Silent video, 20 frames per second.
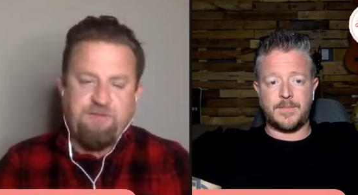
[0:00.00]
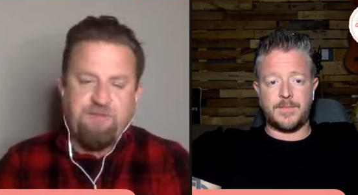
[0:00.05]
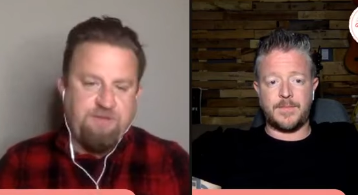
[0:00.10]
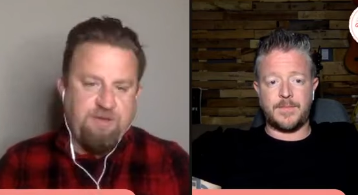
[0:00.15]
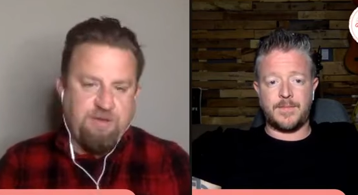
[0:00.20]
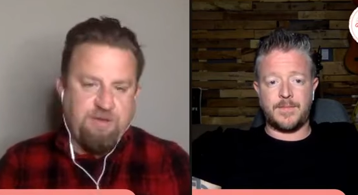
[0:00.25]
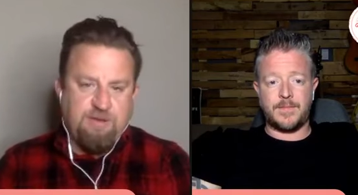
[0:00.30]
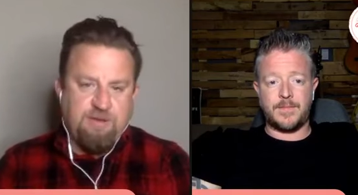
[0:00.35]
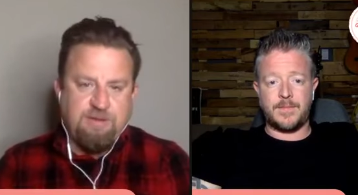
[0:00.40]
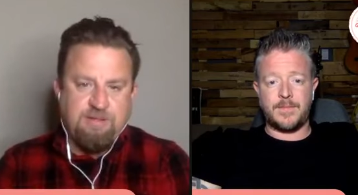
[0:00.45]

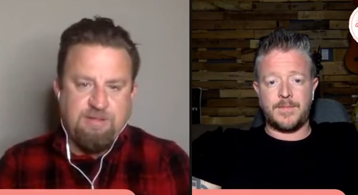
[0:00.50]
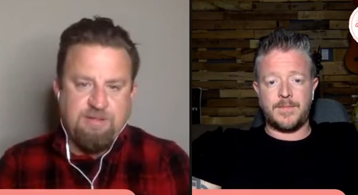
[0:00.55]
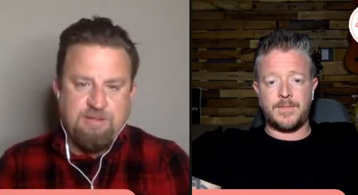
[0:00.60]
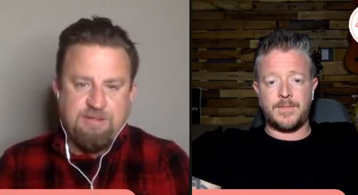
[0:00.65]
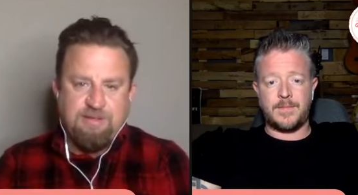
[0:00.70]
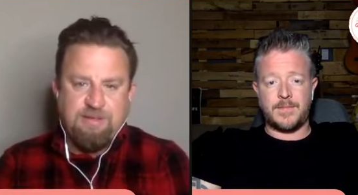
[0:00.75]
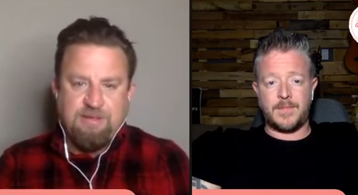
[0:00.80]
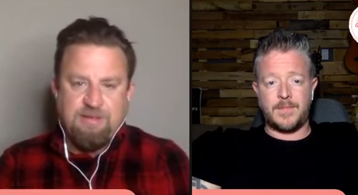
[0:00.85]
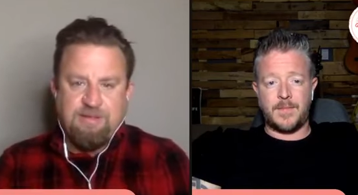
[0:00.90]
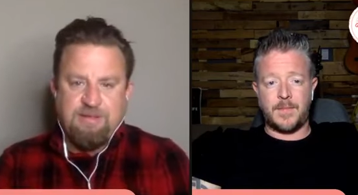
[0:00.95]
Speaker 1: Are you
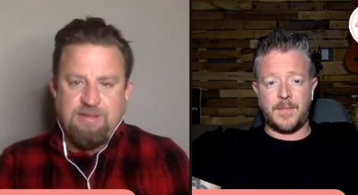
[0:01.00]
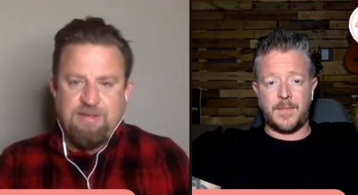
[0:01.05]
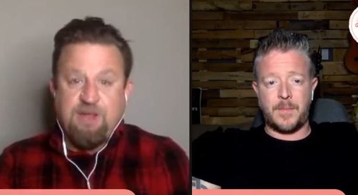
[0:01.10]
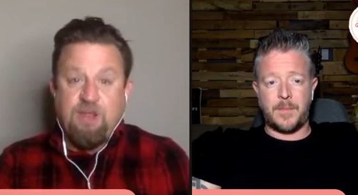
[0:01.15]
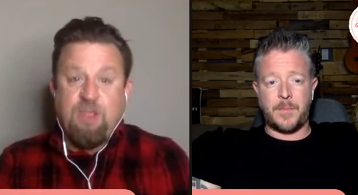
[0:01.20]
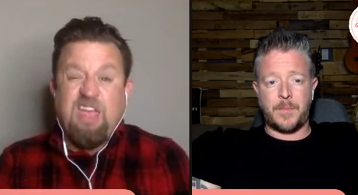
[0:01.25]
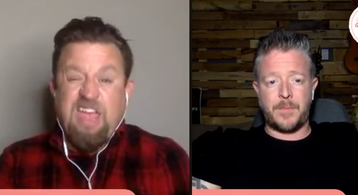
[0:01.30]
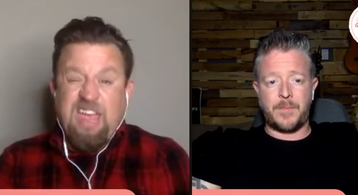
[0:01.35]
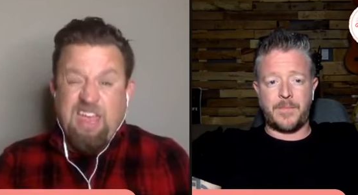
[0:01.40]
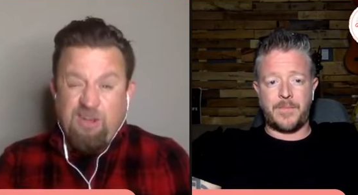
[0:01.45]
angry? Are
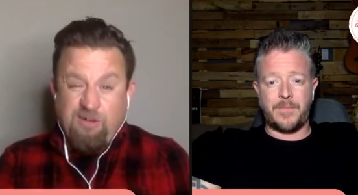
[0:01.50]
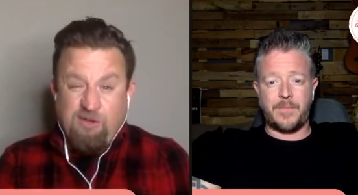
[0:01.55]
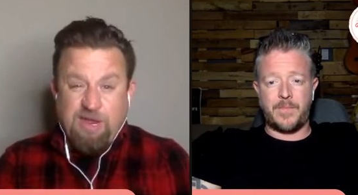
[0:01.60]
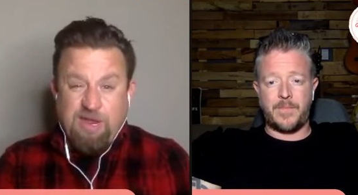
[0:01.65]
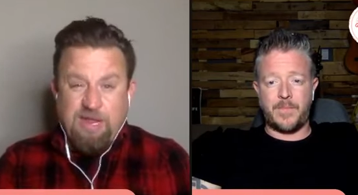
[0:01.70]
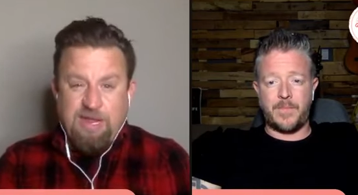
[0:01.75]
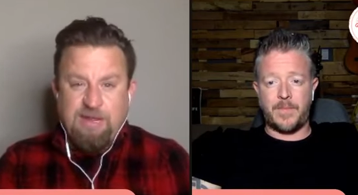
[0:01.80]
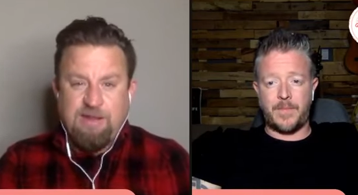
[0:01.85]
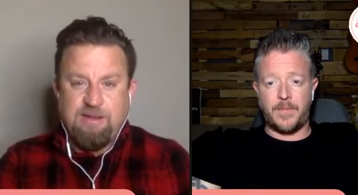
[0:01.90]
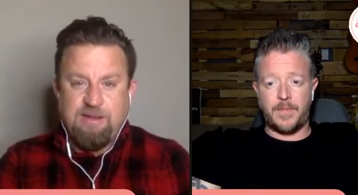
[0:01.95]
you
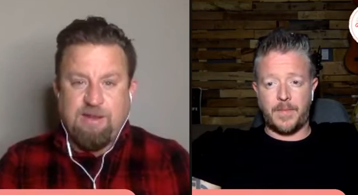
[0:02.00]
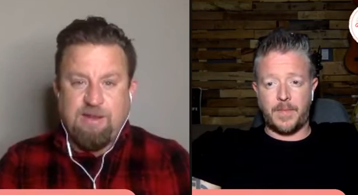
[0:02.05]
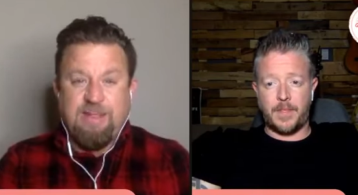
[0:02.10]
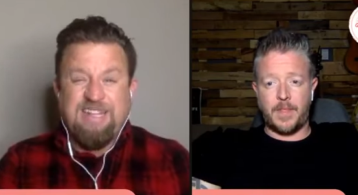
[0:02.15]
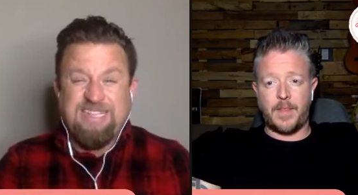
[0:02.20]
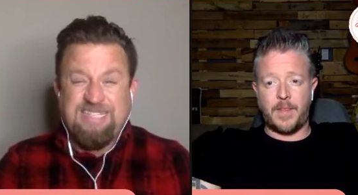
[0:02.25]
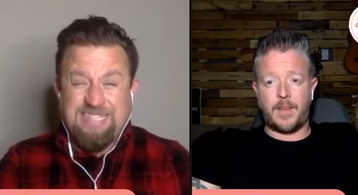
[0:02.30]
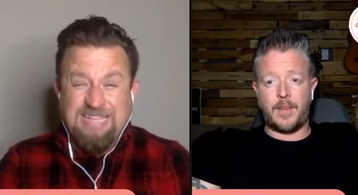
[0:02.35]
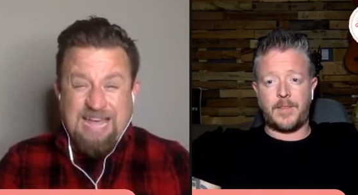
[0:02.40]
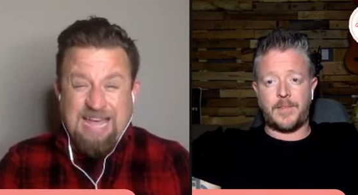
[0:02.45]
sad? Are
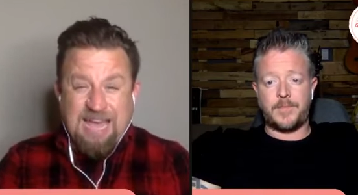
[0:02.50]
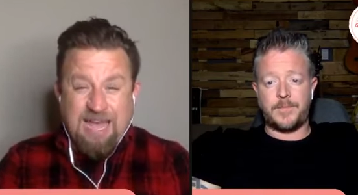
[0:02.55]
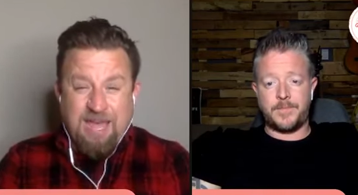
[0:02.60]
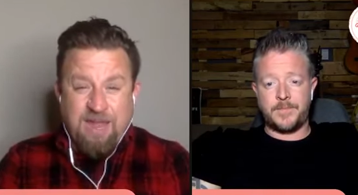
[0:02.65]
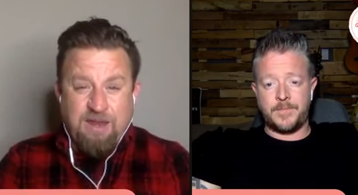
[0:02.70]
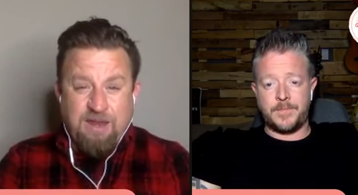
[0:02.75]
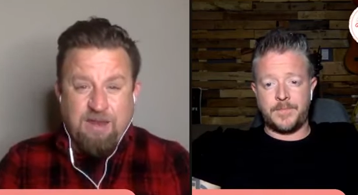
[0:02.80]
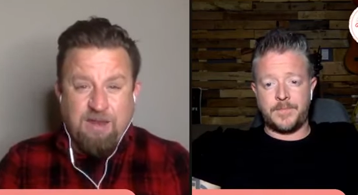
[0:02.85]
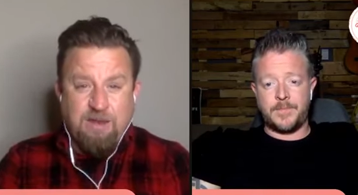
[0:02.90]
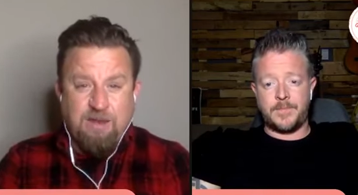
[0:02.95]
you
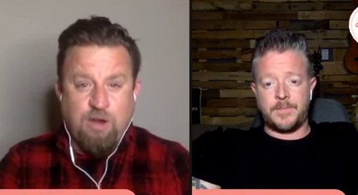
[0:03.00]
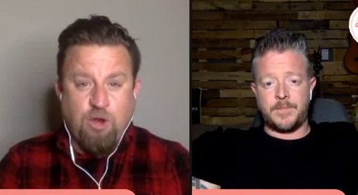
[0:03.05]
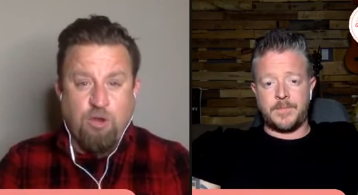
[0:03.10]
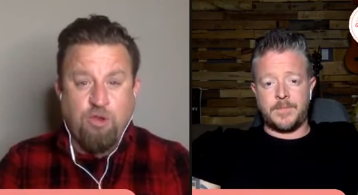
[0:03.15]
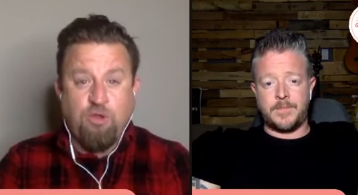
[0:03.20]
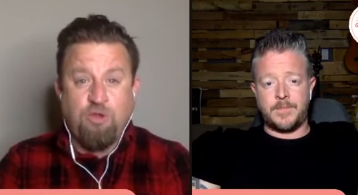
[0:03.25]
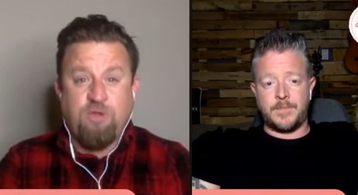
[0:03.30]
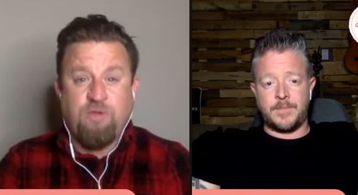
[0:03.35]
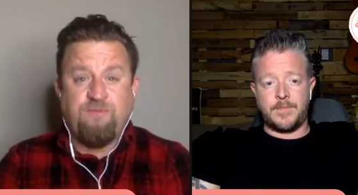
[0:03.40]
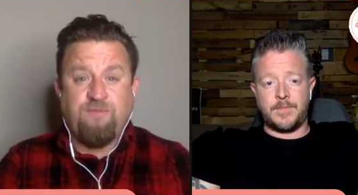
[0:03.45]

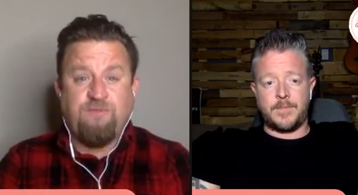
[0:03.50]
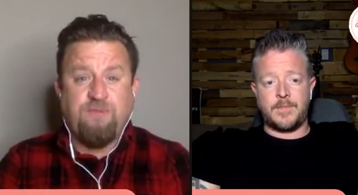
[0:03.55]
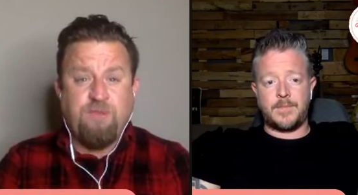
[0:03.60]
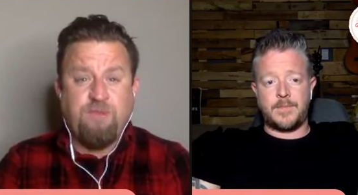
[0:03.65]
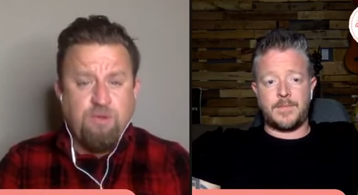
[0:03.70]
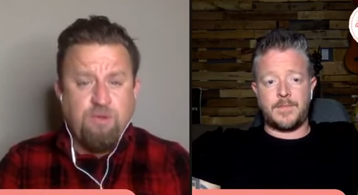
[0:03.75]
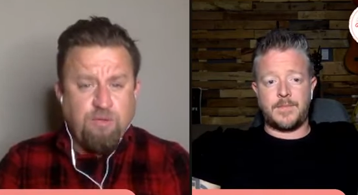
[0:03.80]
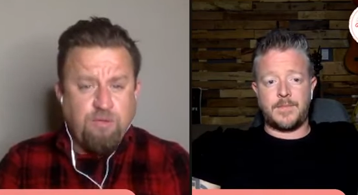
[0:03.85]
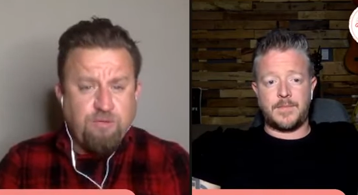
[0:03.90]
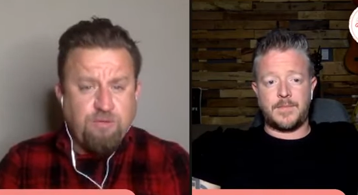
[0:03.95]
confused?
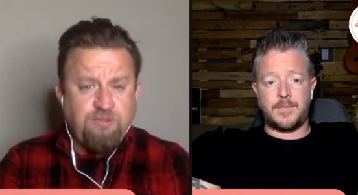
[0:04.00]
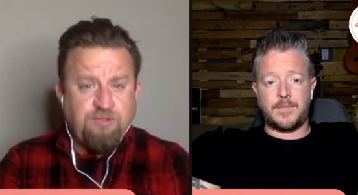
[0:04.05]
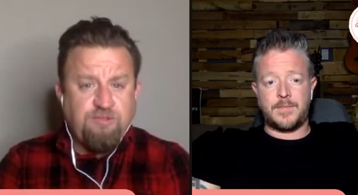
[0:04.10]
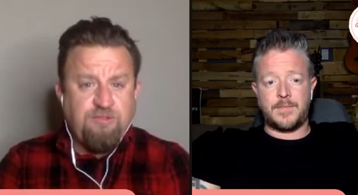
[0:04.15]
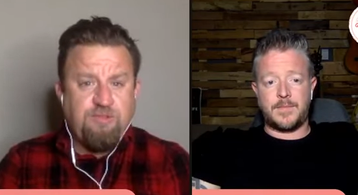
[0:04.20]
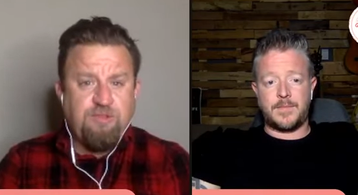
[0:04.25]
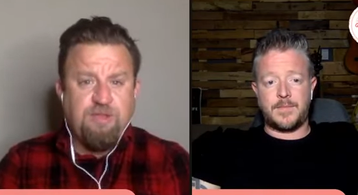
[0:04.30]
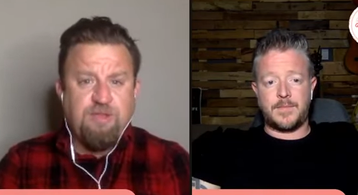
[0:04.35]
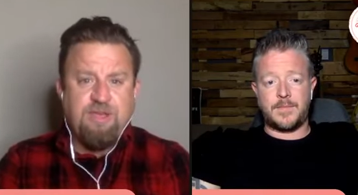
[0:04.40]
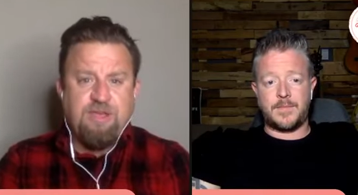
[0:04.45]
Are you
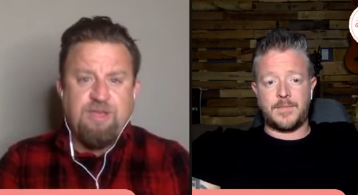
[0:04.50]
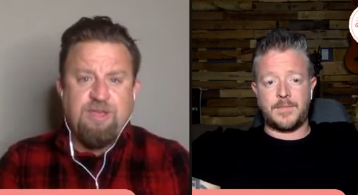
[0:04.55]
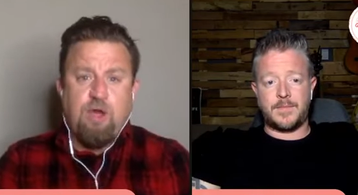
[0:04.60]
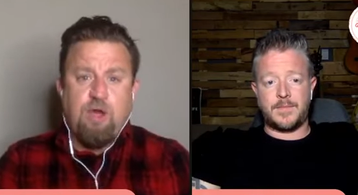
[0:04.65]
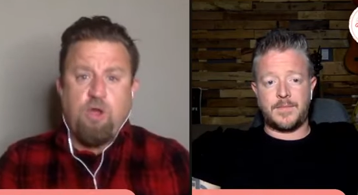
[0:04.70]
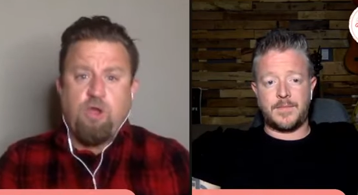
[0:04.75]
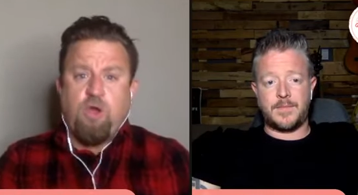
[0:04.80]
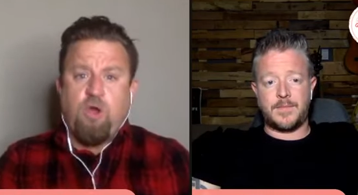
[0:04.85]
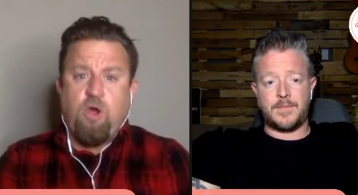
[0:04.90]
heartbroken? Do you